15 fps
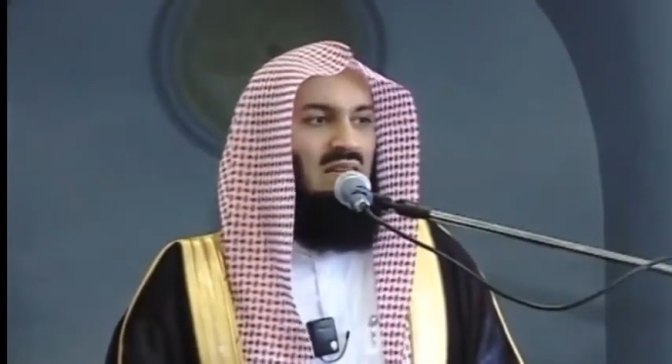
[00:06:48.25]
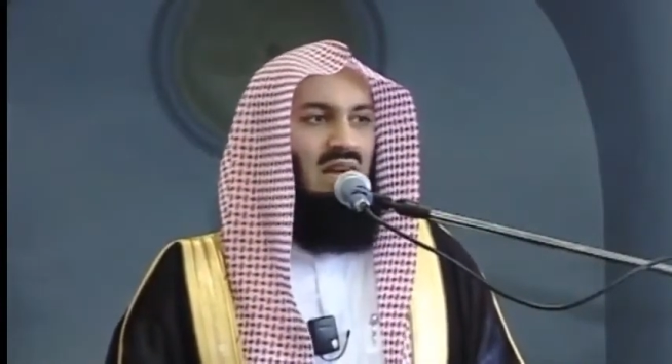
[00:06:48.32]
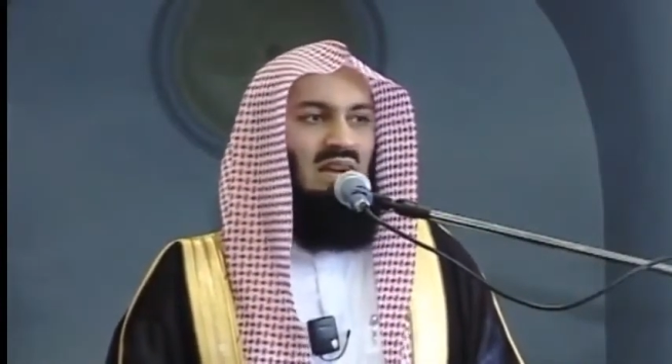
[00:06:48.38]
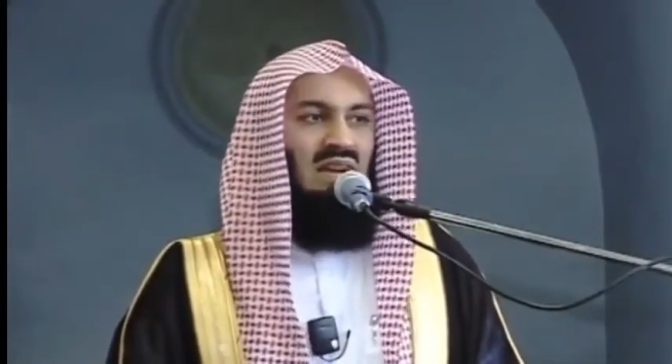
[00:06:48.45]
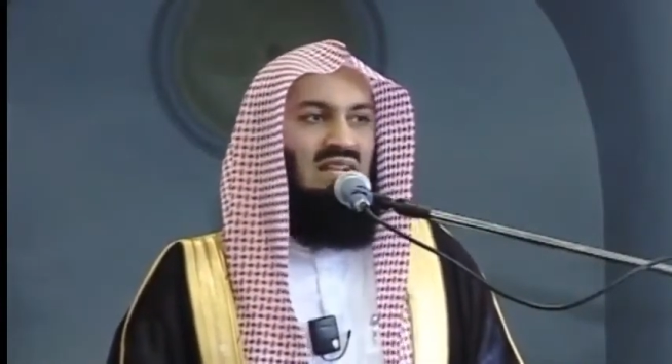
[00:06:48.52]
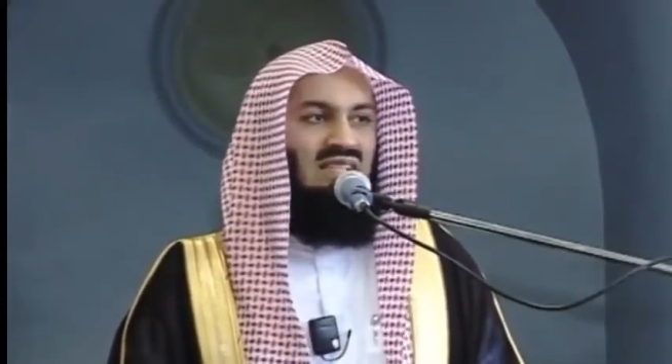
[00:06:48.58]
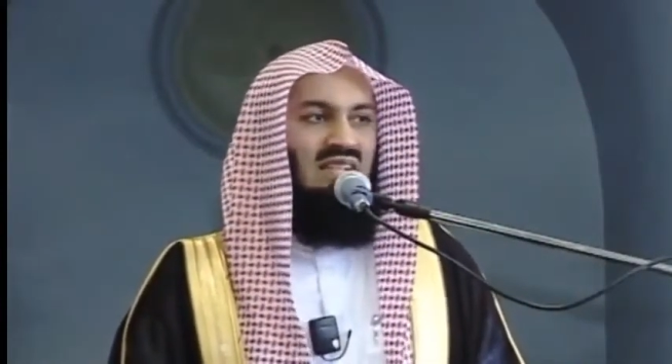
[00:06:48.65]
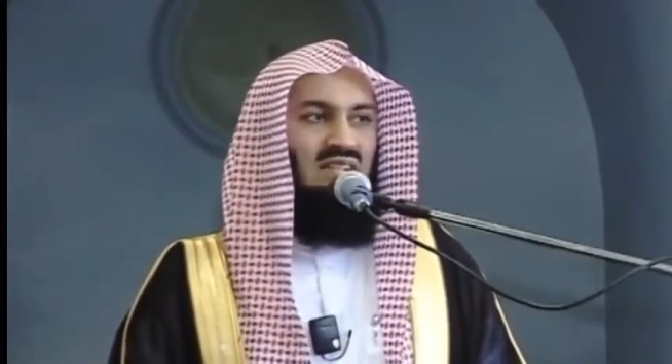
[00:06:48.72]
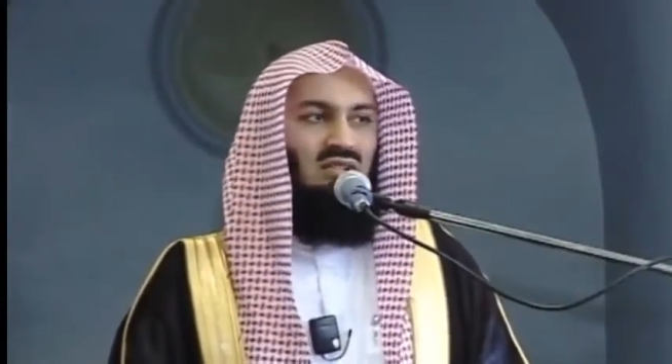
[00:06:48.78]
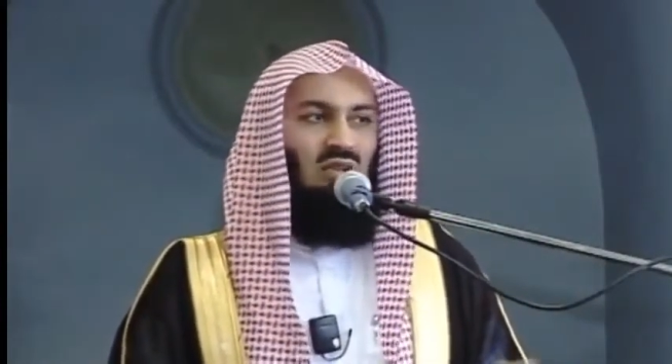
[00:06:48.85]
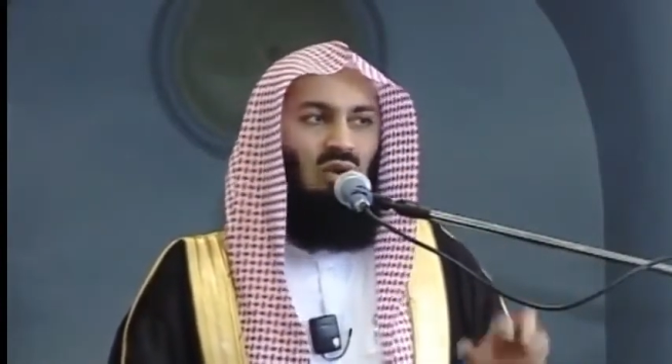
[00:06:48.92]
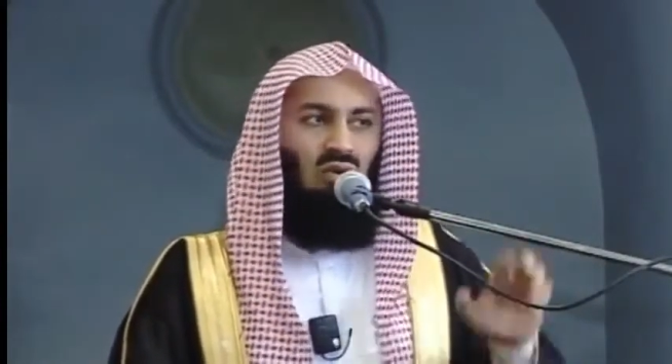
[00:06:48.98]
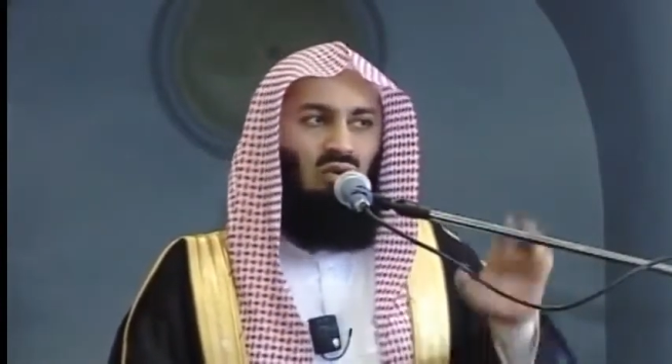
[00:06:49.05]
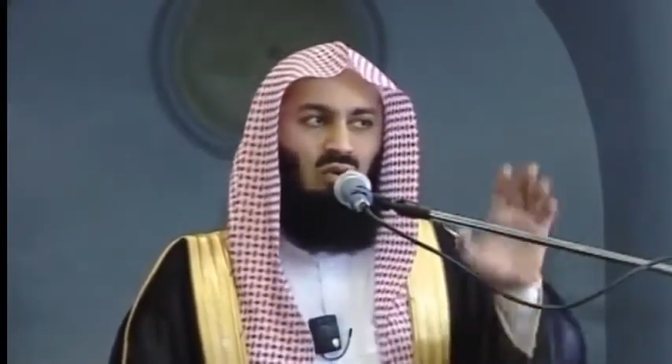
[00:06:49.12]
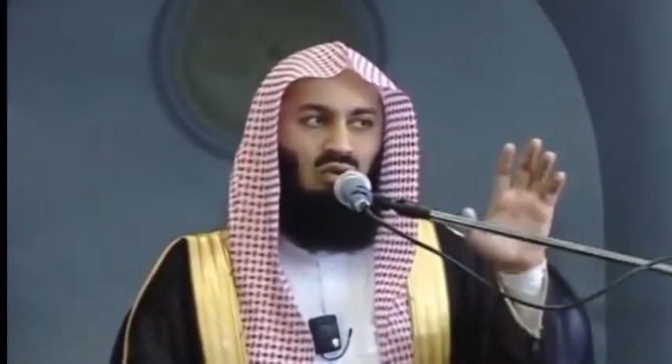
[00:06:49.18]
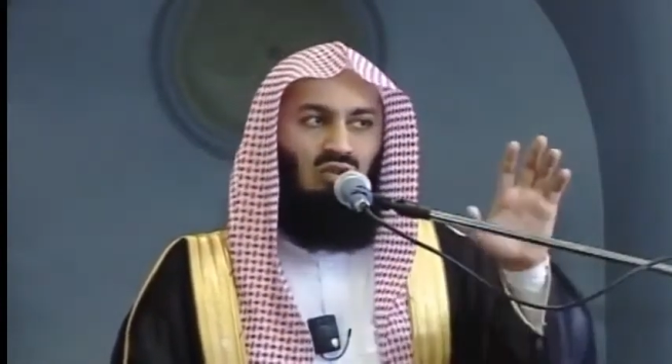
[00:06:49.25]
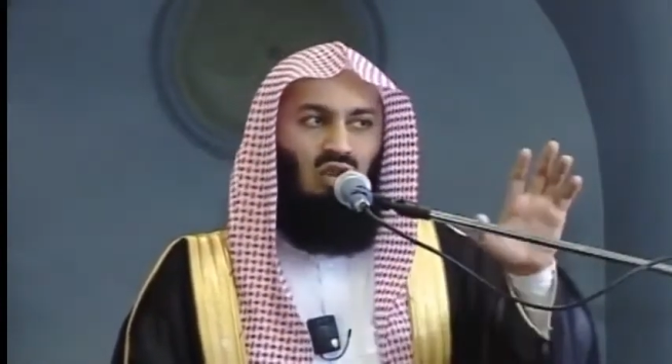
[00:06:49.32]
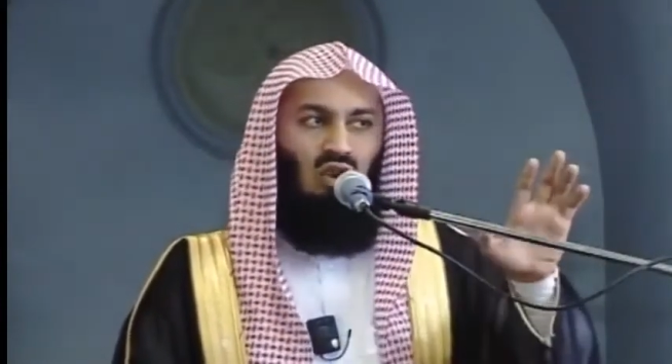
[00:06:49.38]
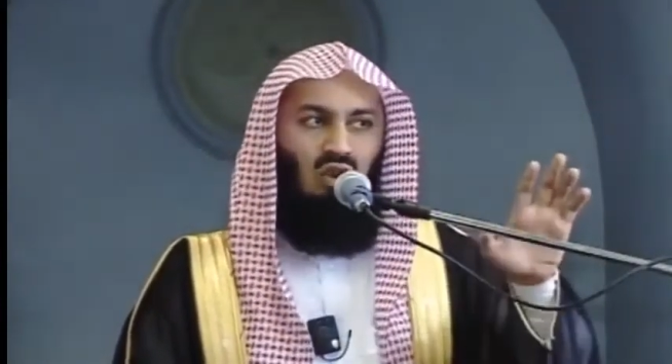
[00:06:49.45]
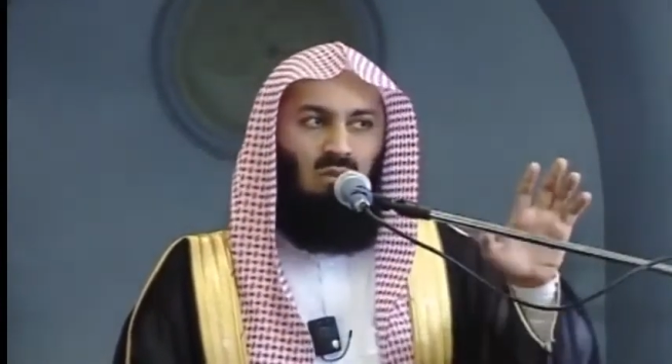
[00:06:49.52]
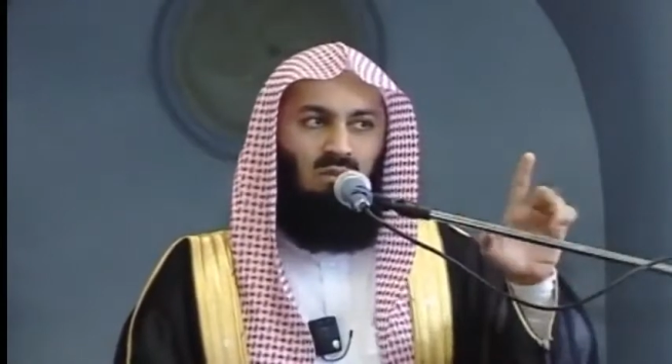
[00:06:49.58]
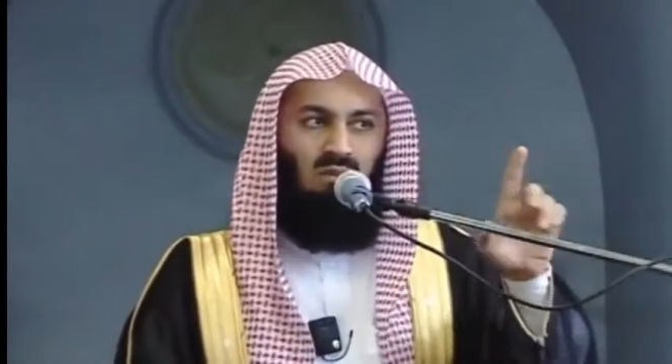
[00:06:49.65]
Allah says, don't lose
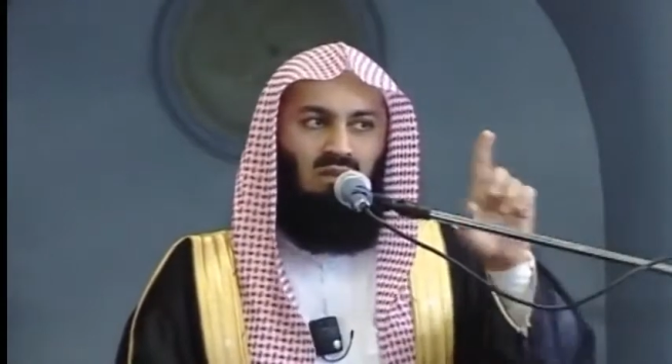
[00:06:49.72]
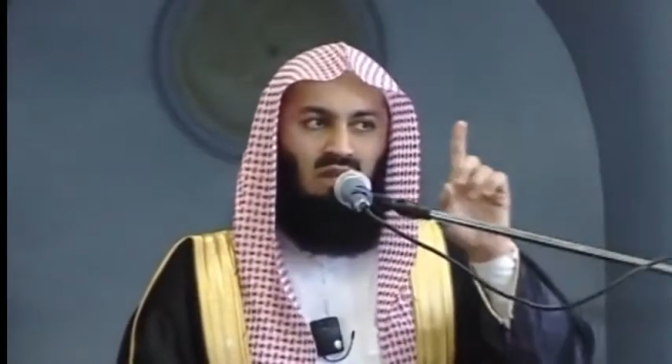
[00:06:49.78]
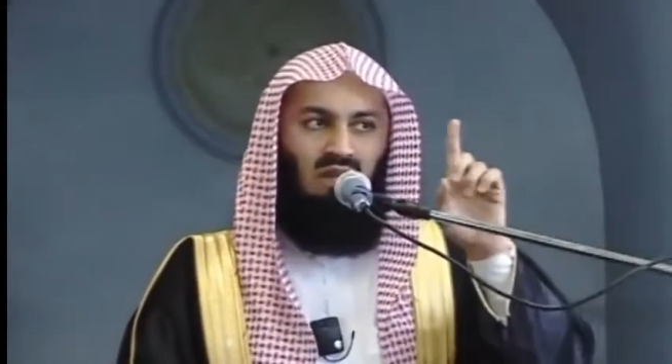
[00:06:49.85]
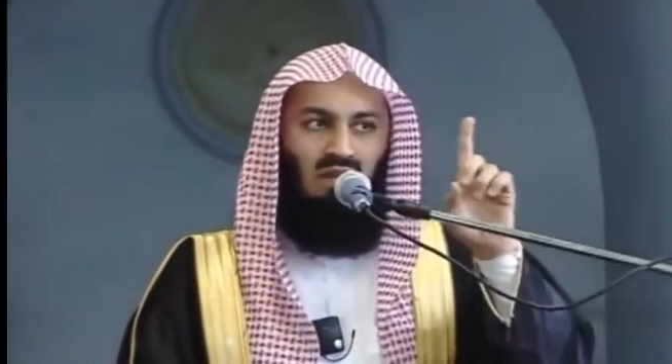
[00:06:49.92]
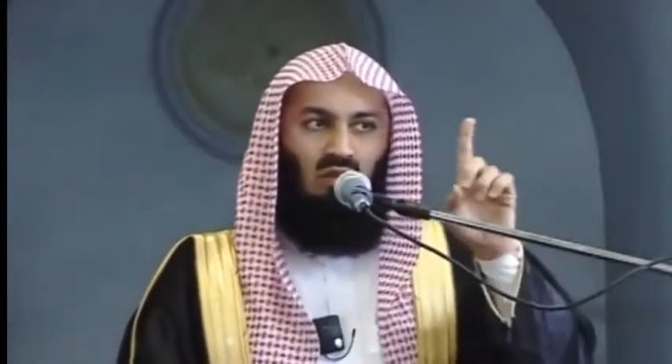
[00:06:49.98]
hope.